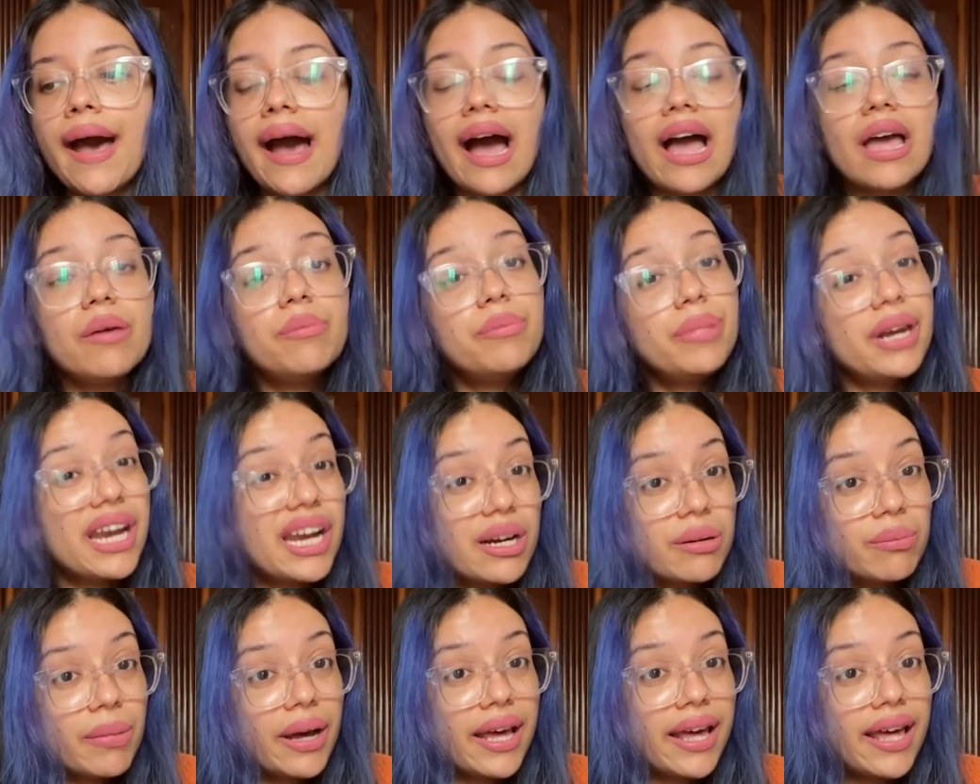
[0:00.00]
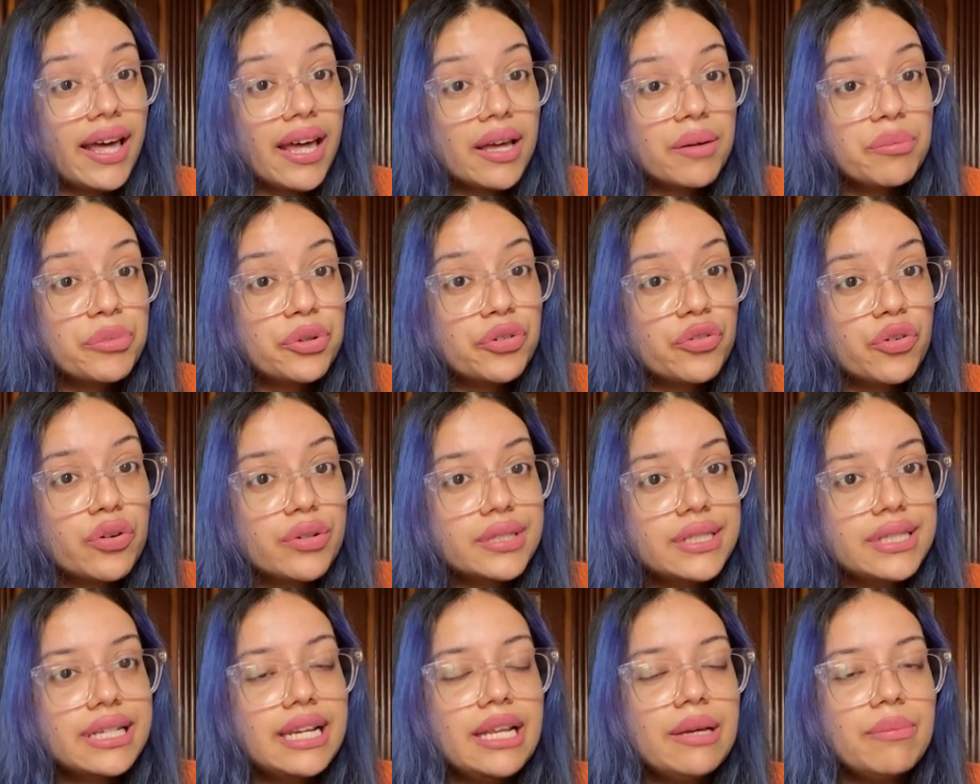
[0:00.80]
I braid my hair
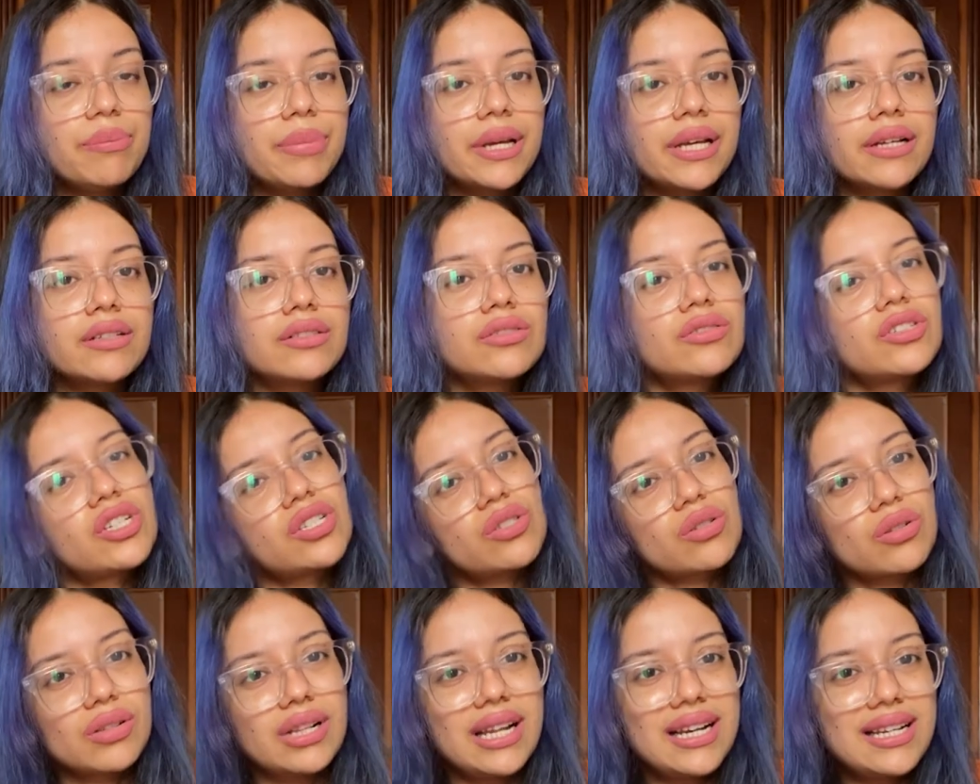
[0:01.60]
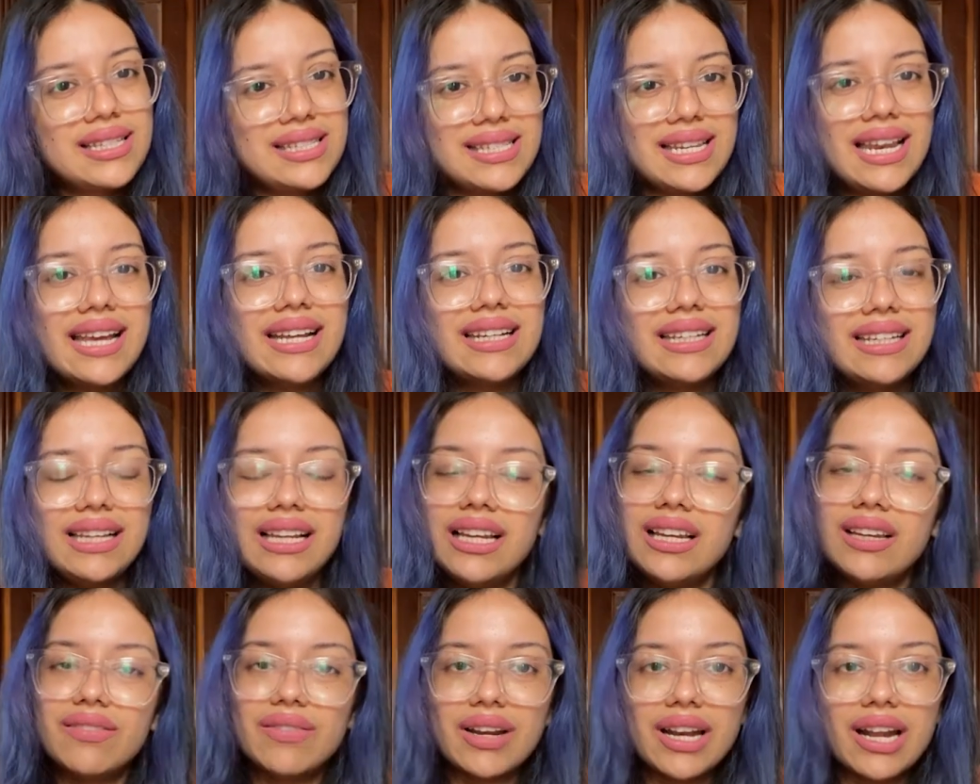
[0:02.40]
before sleeping, just so that it's like
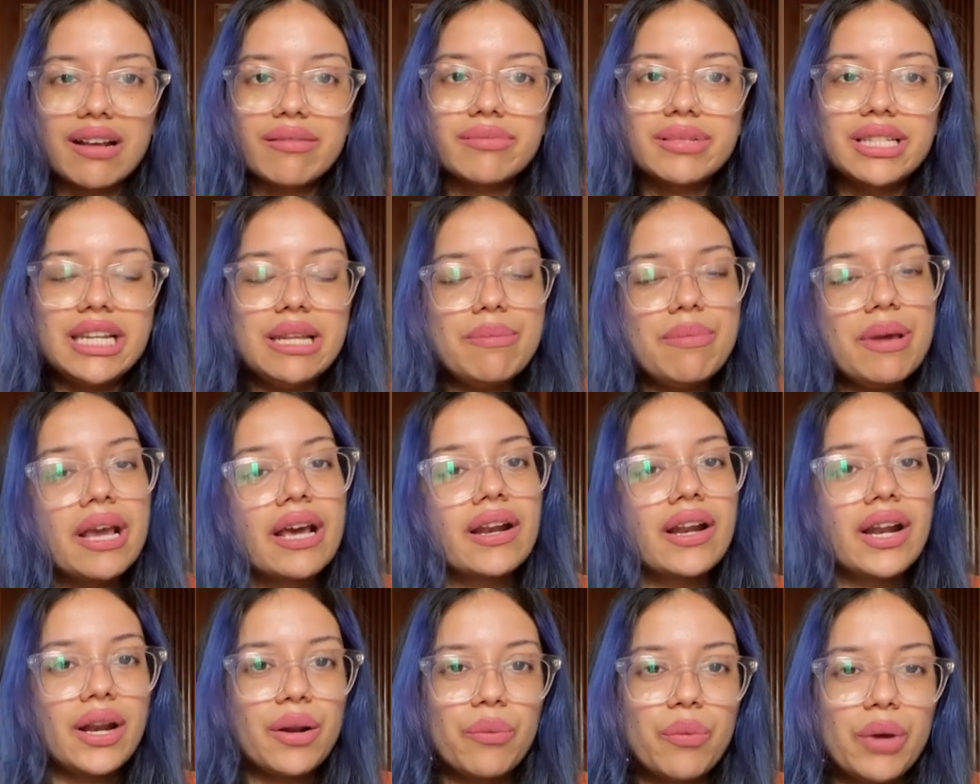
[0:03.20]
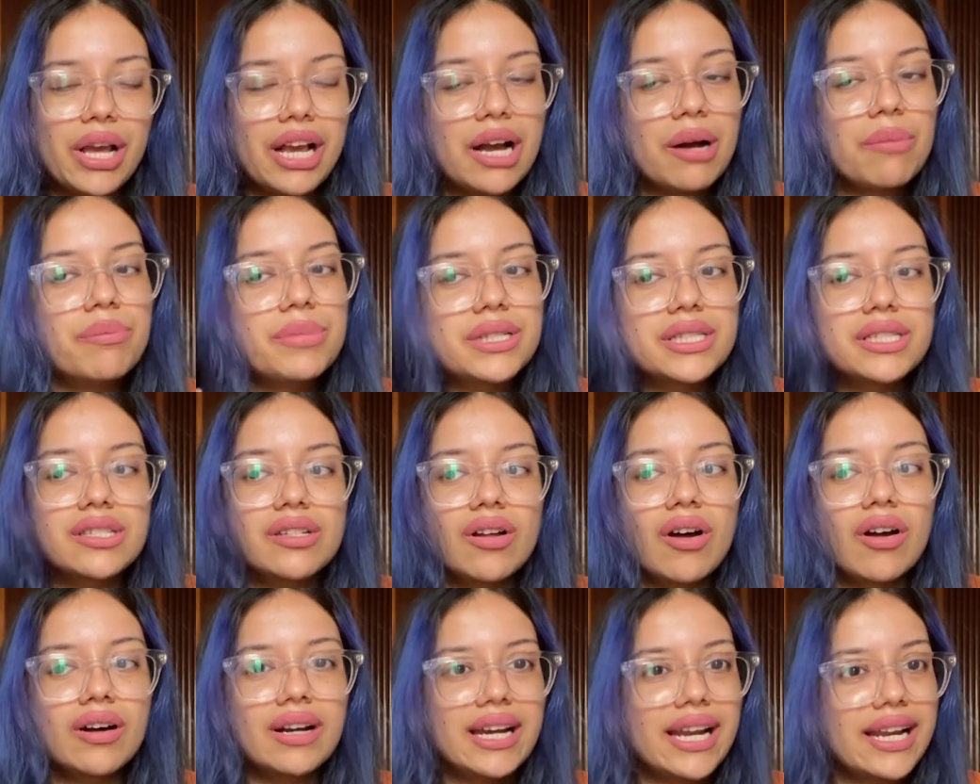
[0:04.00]
neat when I'm sleeping, and when I wake up, it's
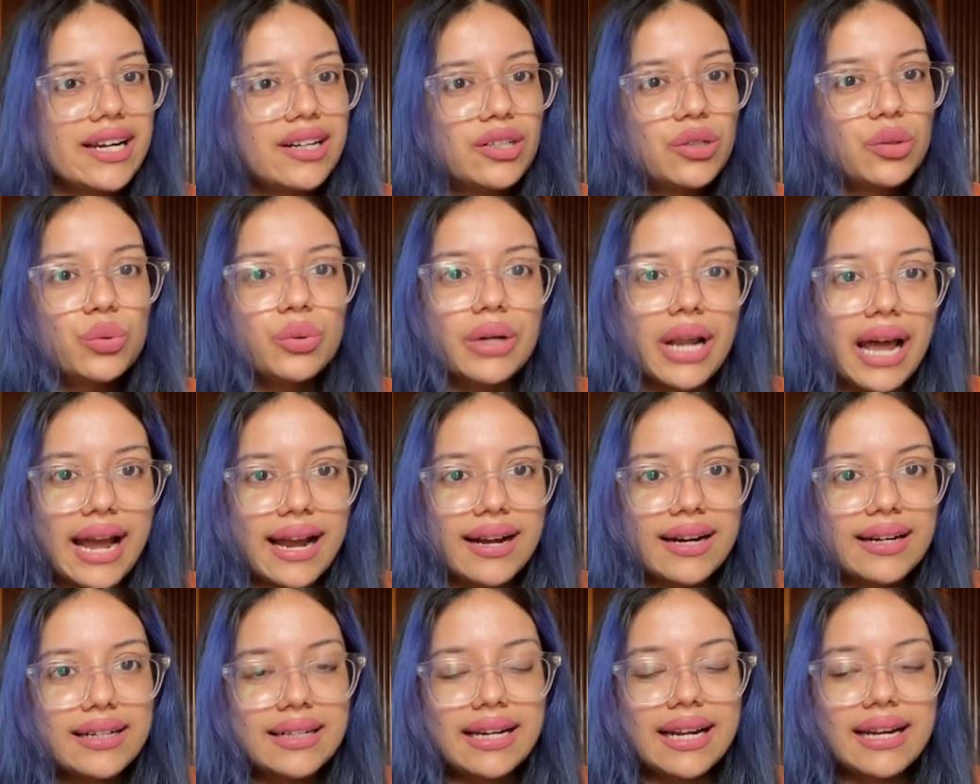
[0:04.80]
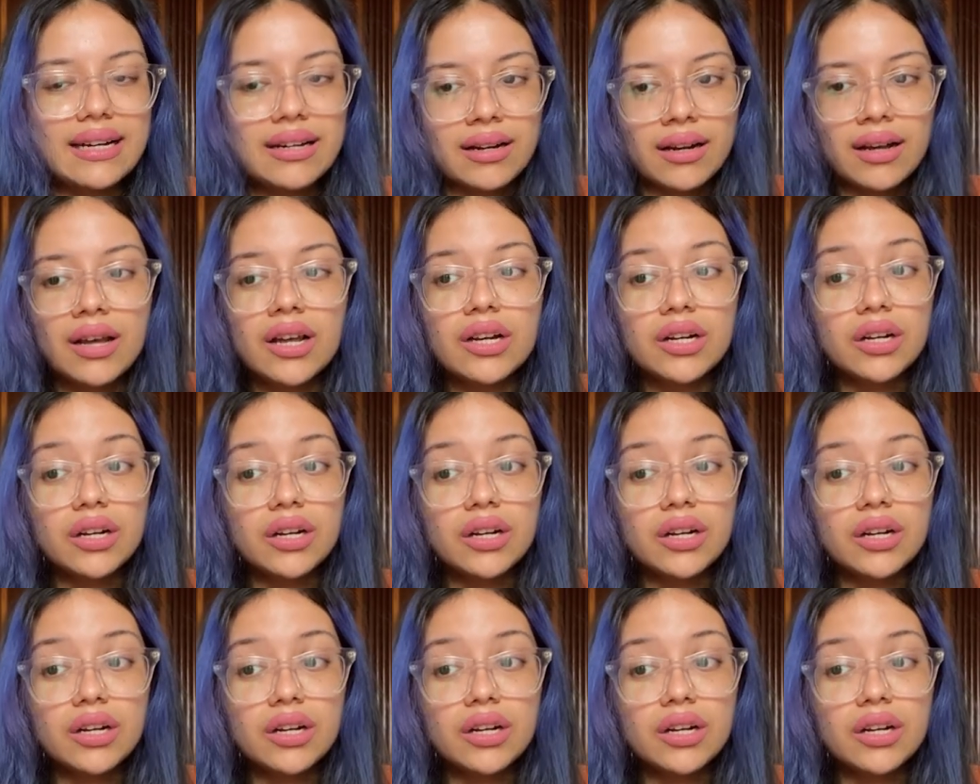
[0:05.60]
not like too tangled and